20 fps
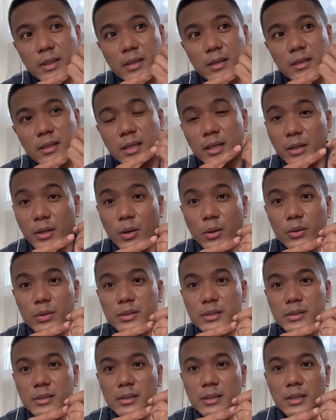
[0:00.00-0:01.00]

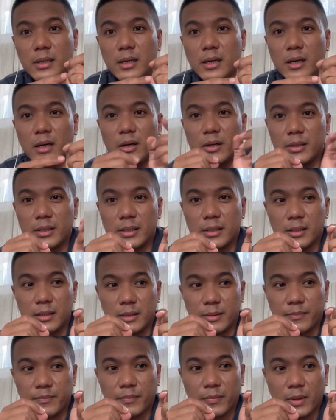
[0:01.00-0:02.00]
note on
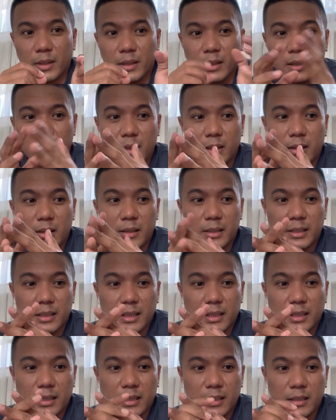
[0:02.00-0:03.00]

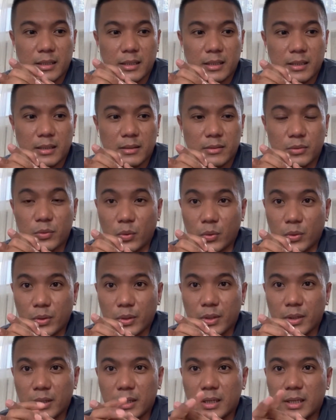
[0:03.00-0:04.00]
the
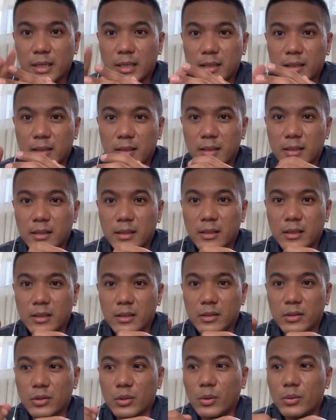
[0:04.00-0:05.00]
door that
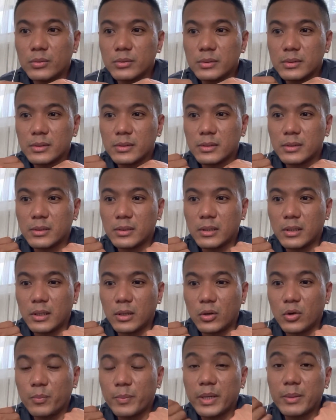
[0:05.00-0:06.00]
don't
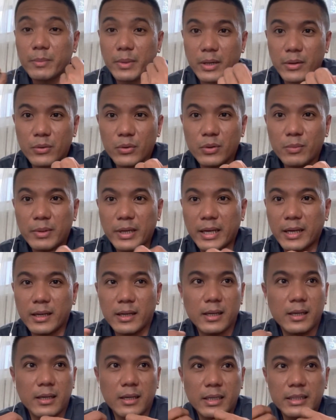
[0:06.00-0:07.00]
open my room, like
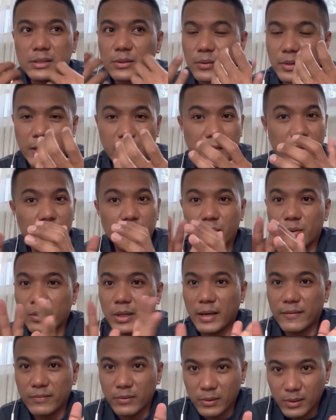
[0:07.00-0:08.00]
it's okay, you don't
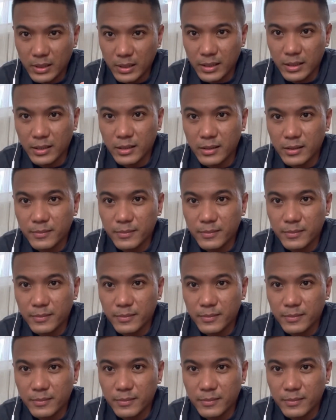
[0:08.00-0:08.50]
have to clean it.